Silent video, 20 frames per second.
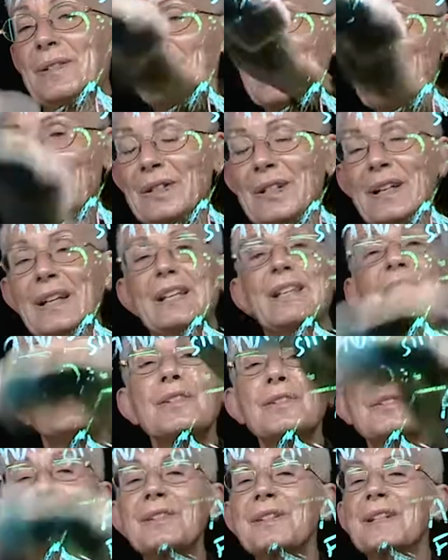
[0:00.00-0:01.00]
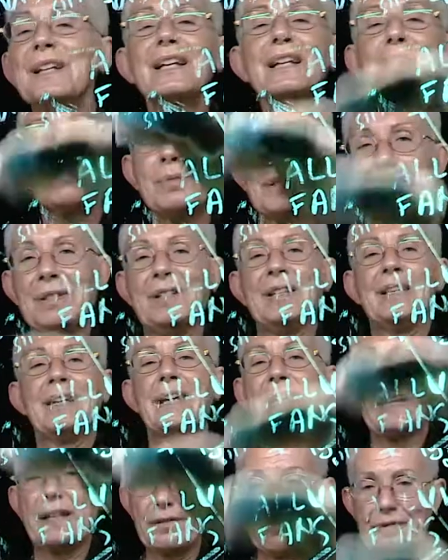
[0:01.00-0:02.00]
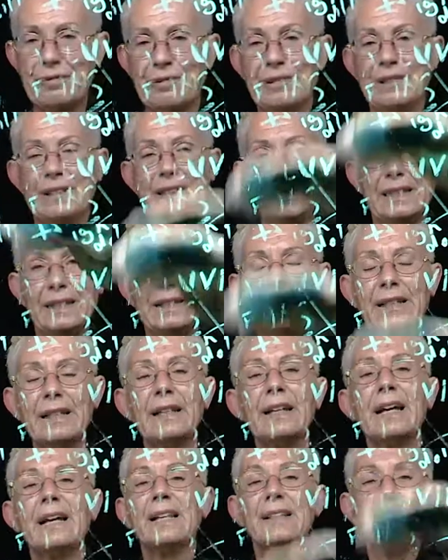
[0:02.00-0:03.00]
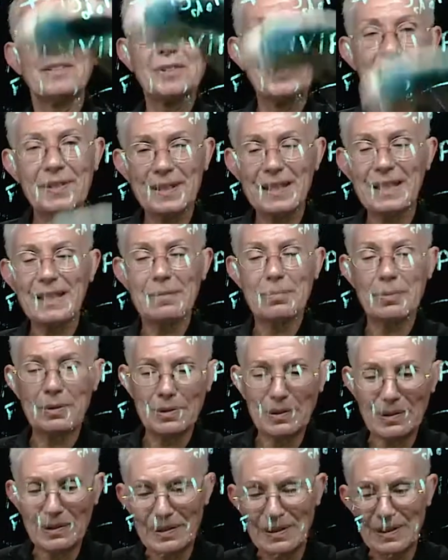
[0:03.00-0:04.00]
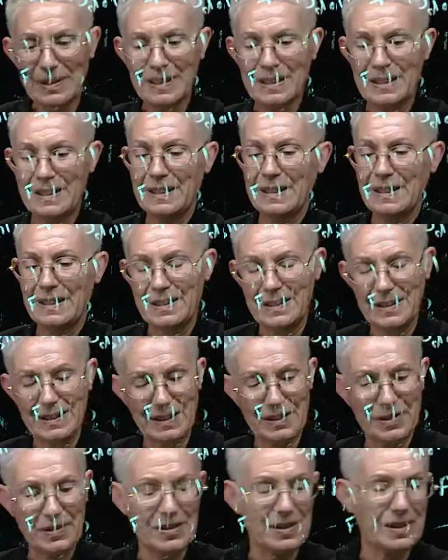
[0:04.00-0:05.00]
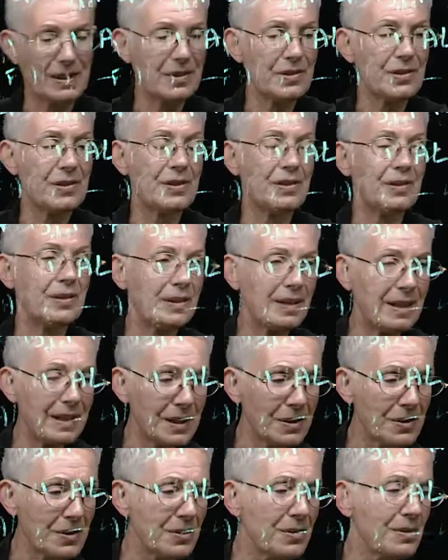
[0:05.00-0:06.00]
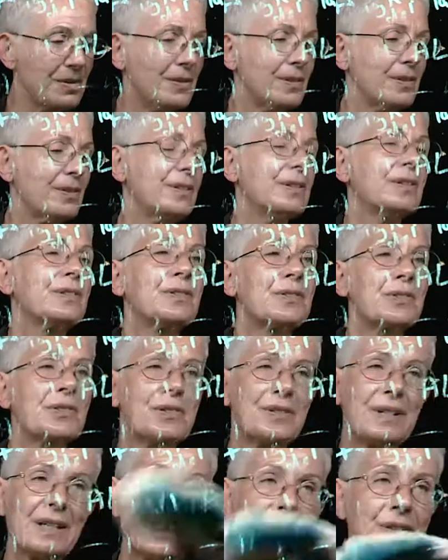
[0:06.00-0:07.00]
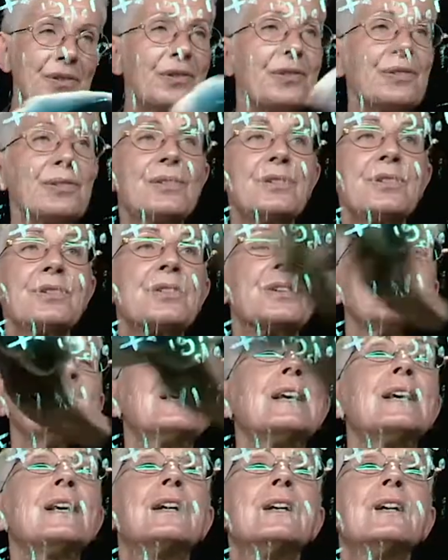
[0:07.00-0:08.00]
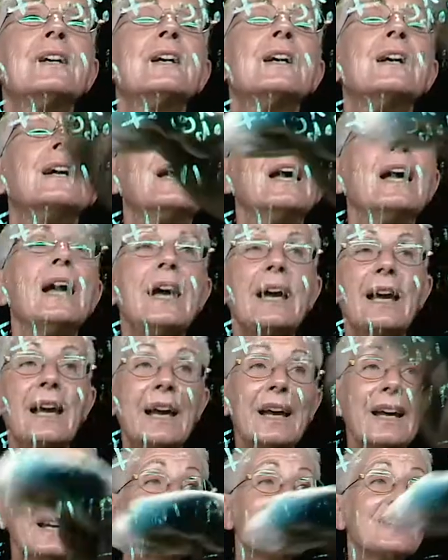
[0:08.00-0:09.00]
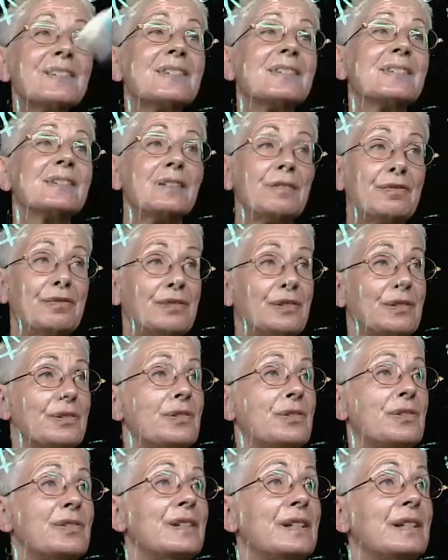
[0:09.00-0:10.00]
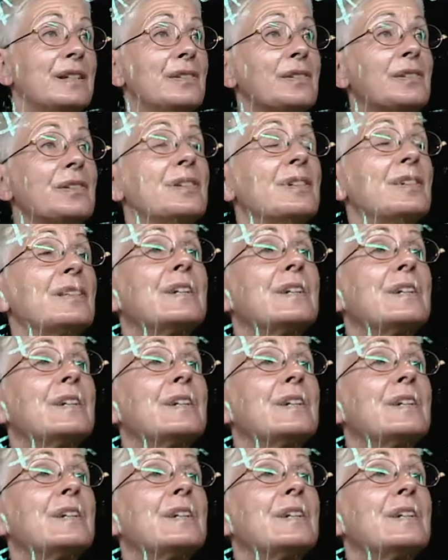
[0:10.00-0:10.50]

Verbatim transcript: rock and describe it carefully and describe all the characteristics, the texture, the structures, and the fossils,